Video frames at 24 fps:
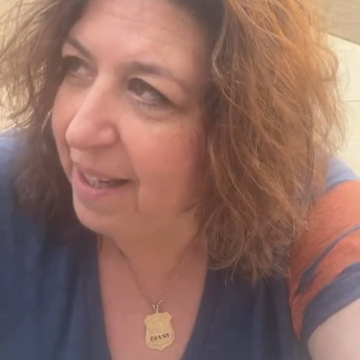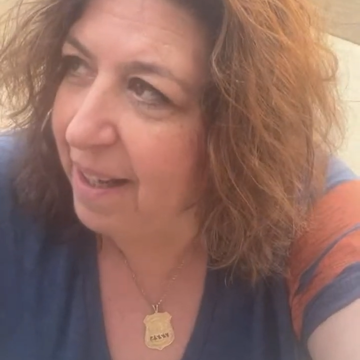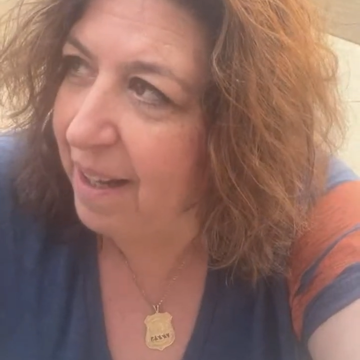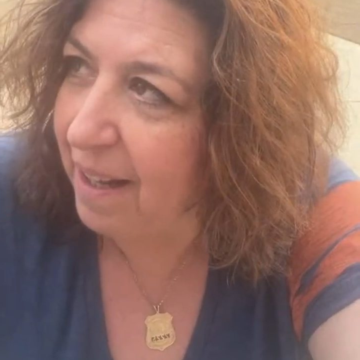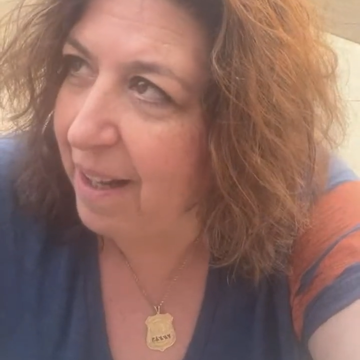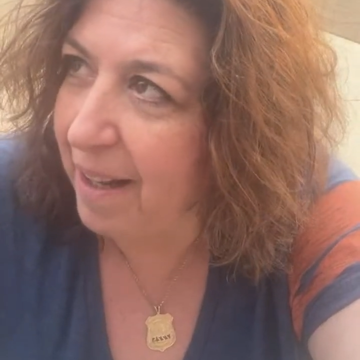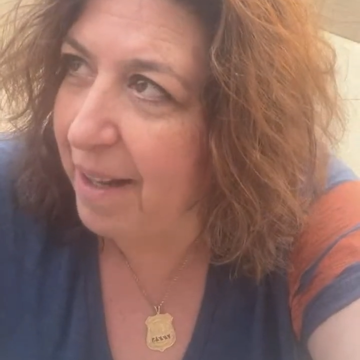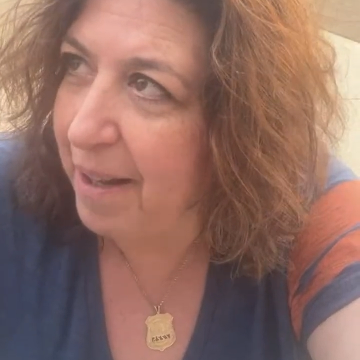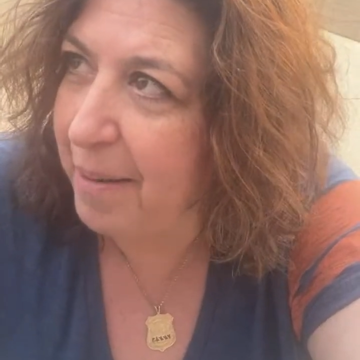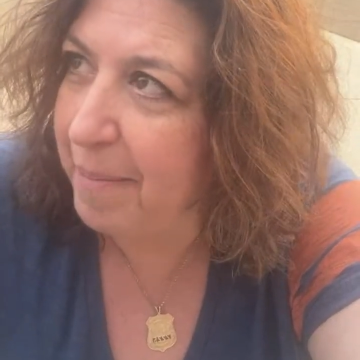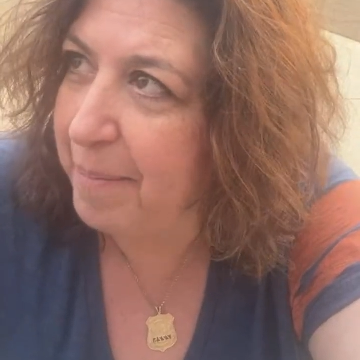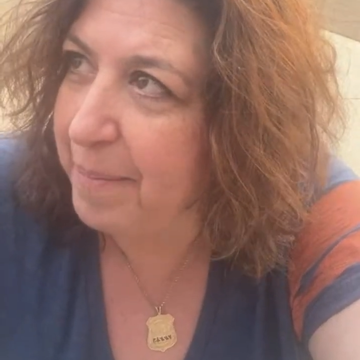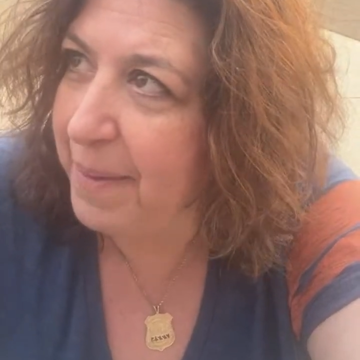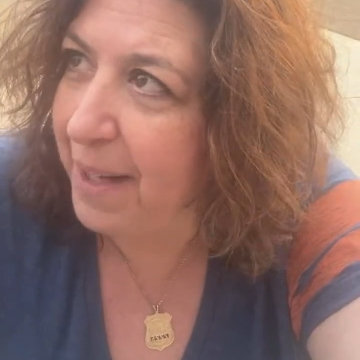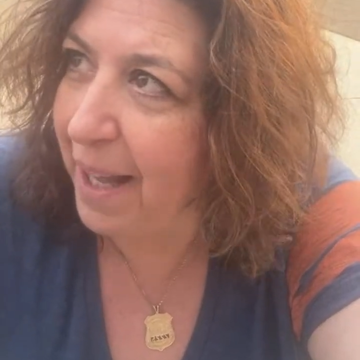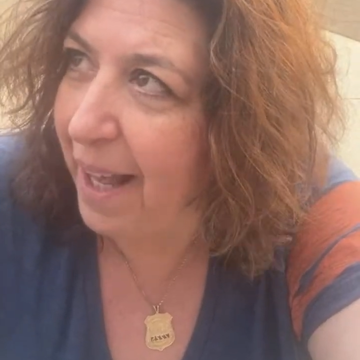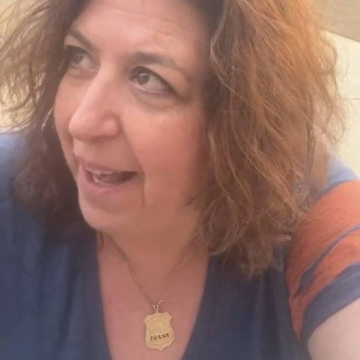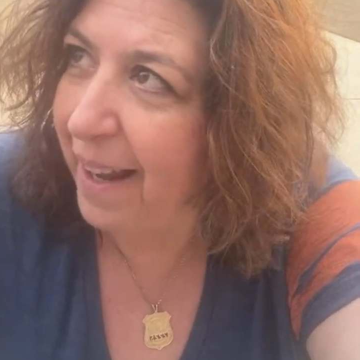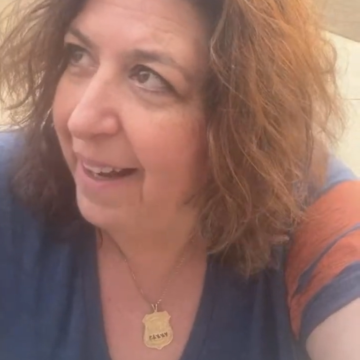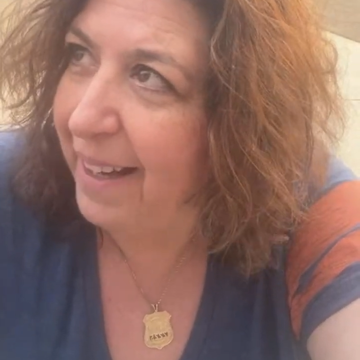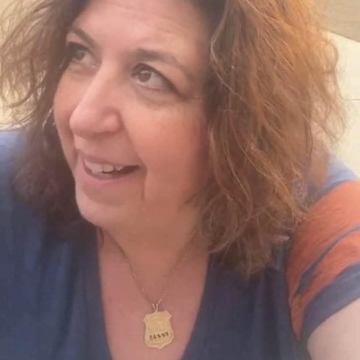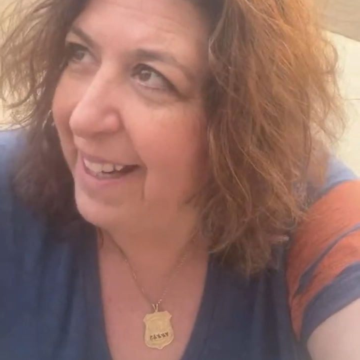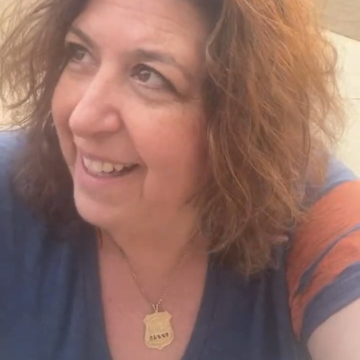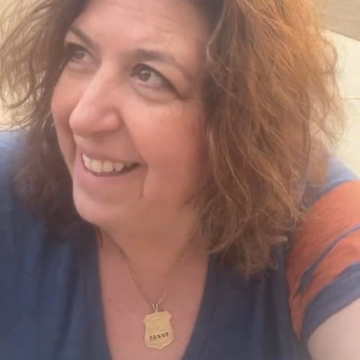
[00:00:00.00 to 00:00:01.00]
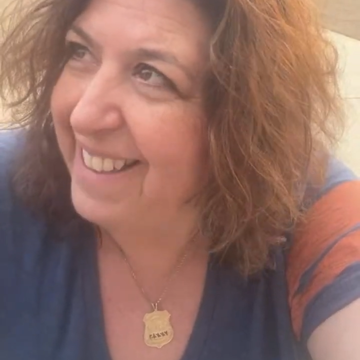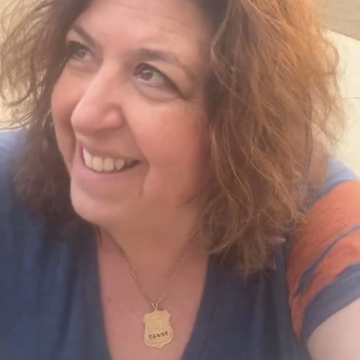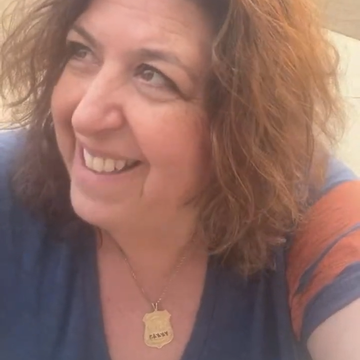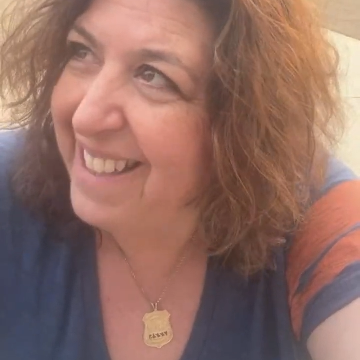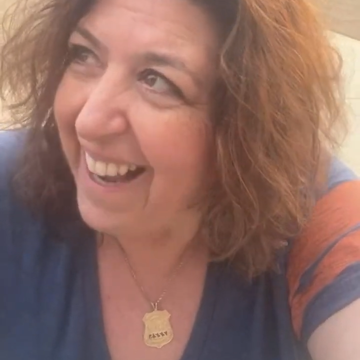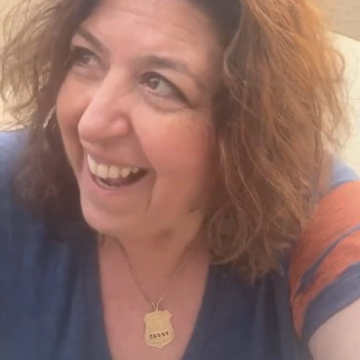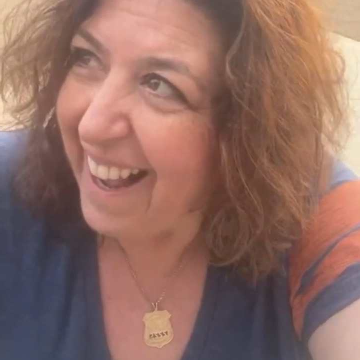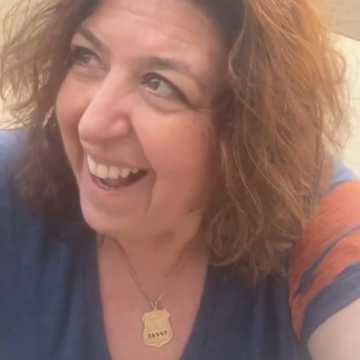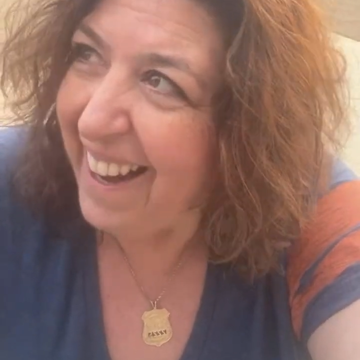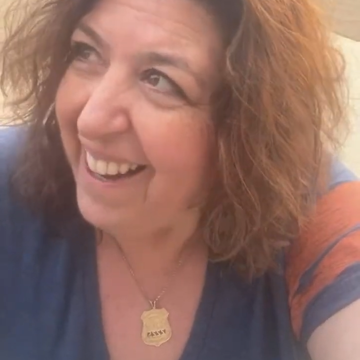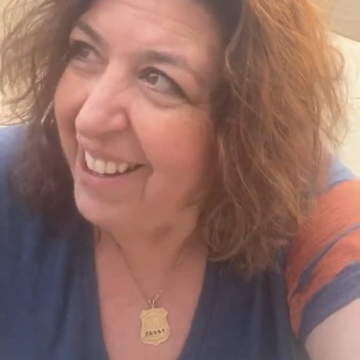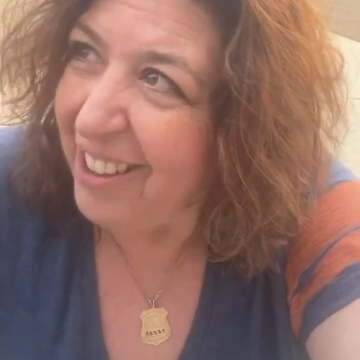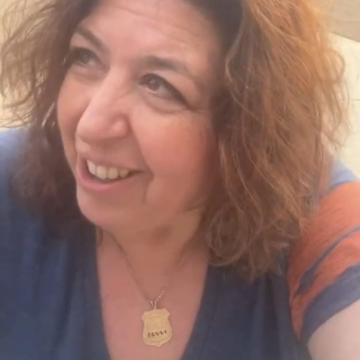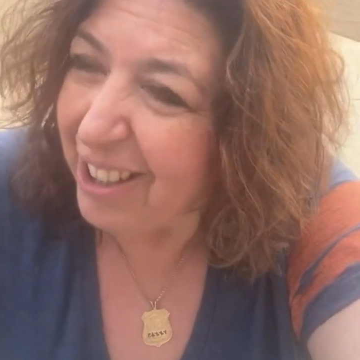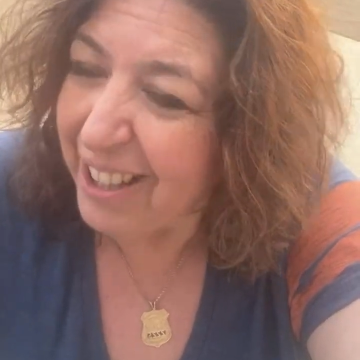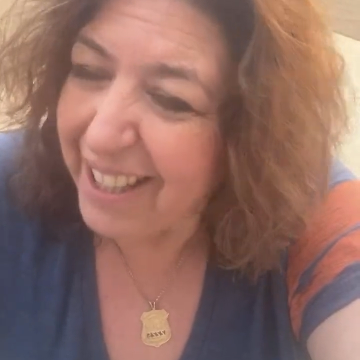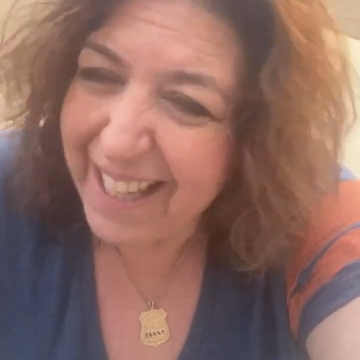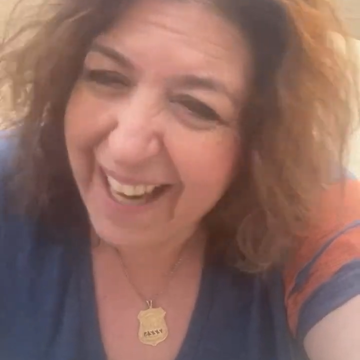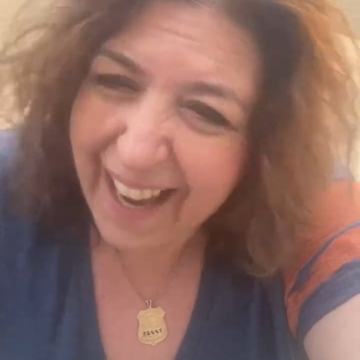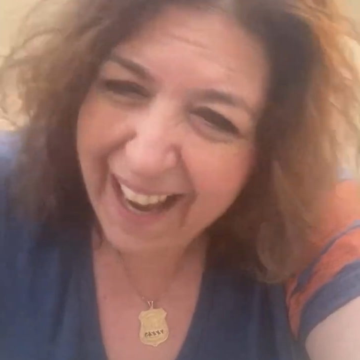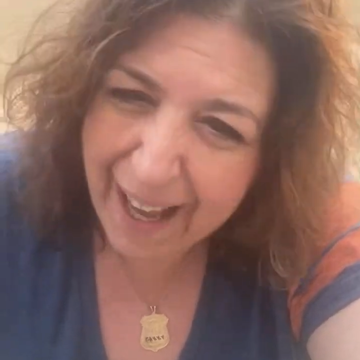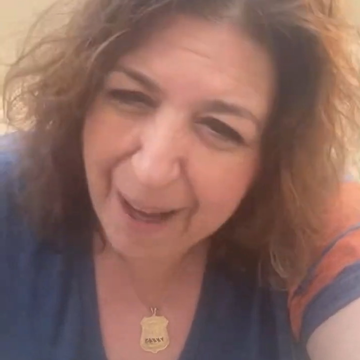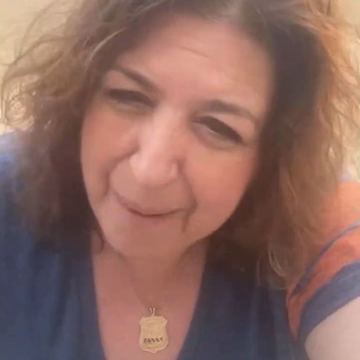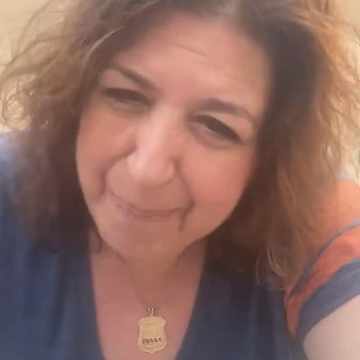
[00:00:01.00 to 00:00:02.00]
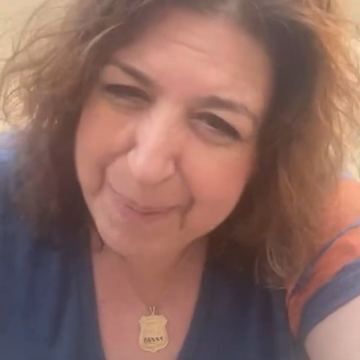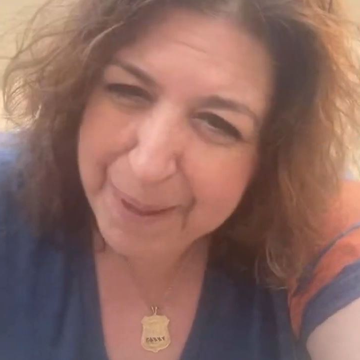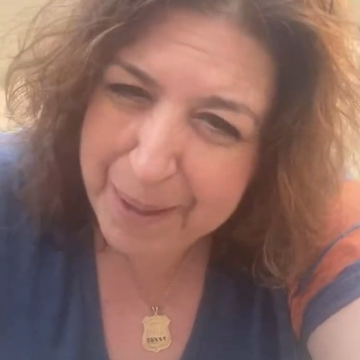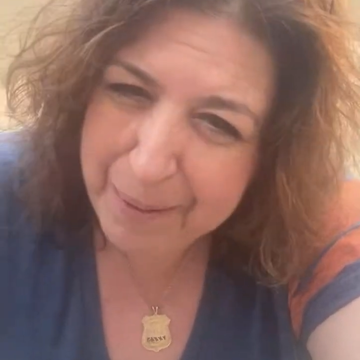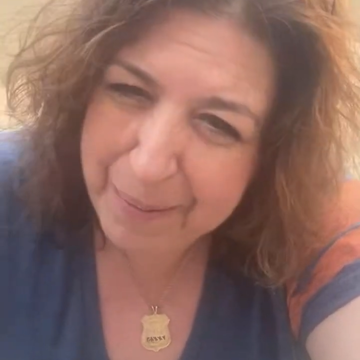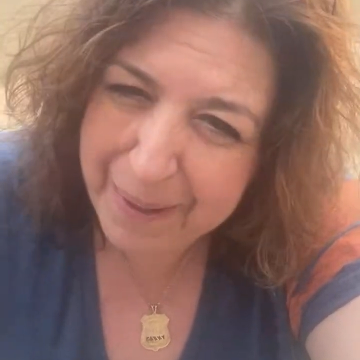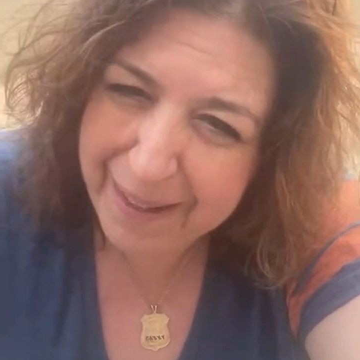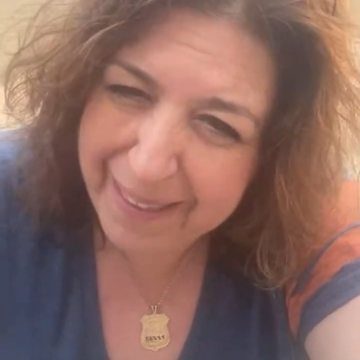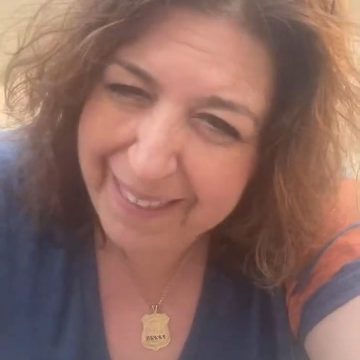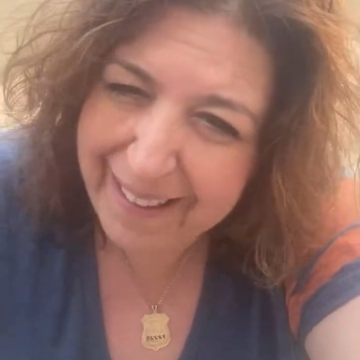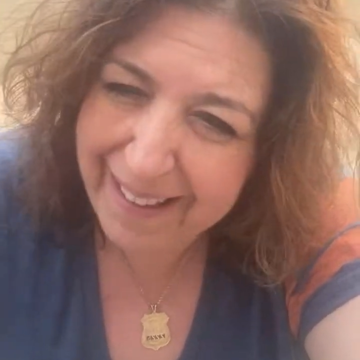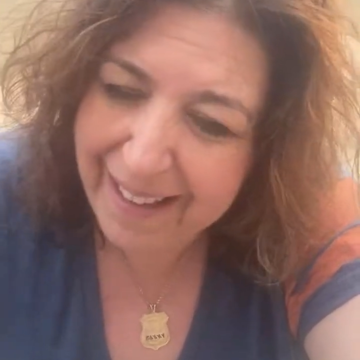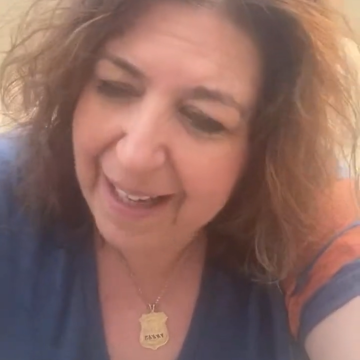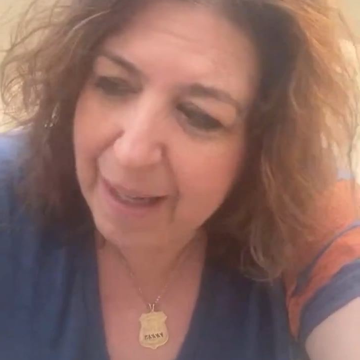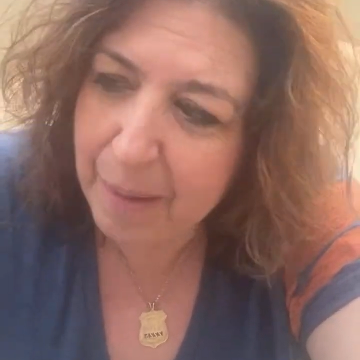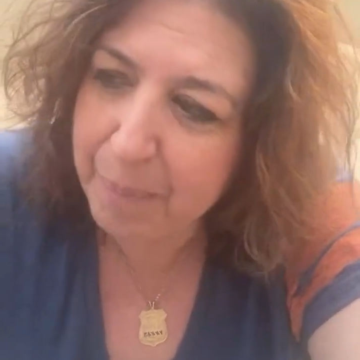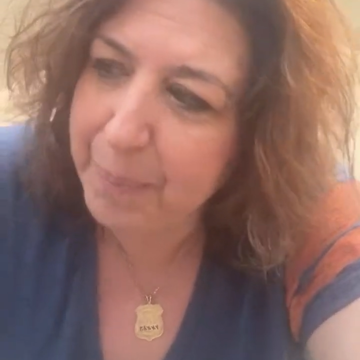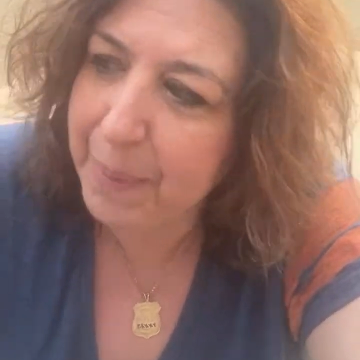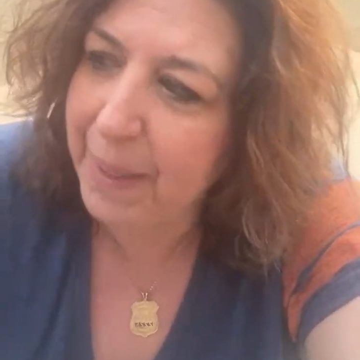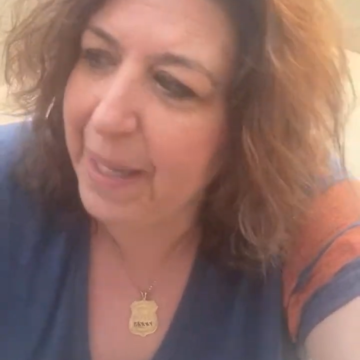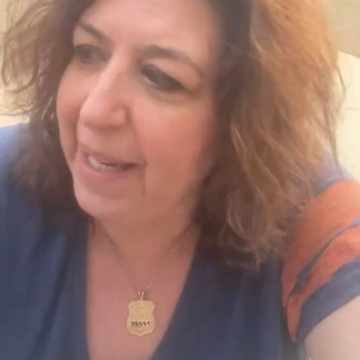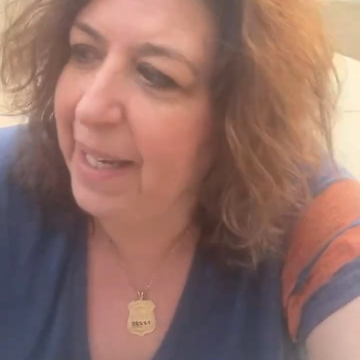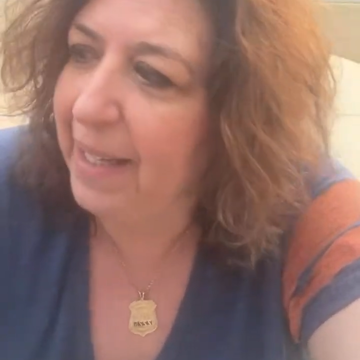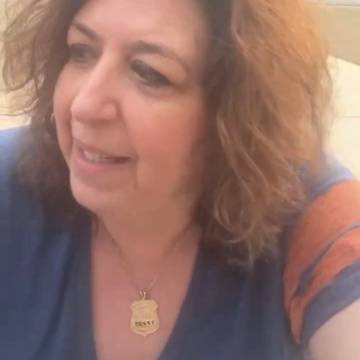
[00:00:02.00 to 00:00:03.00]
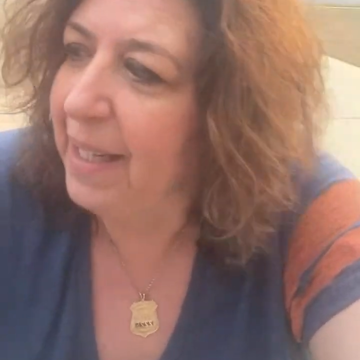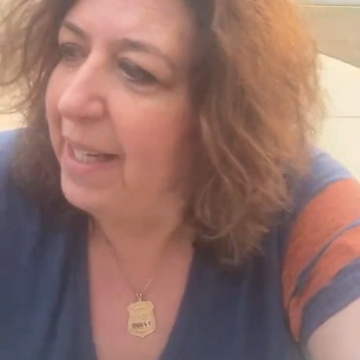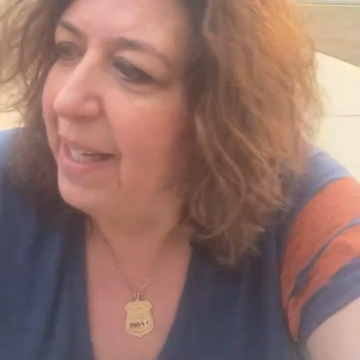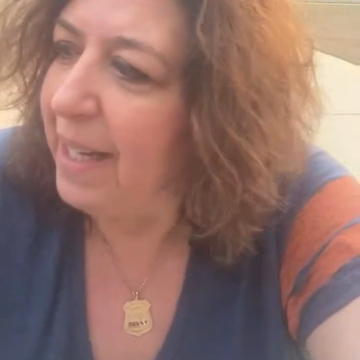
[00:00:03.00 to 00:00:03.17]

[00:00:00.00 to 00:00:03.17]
Not entirely happy with it, but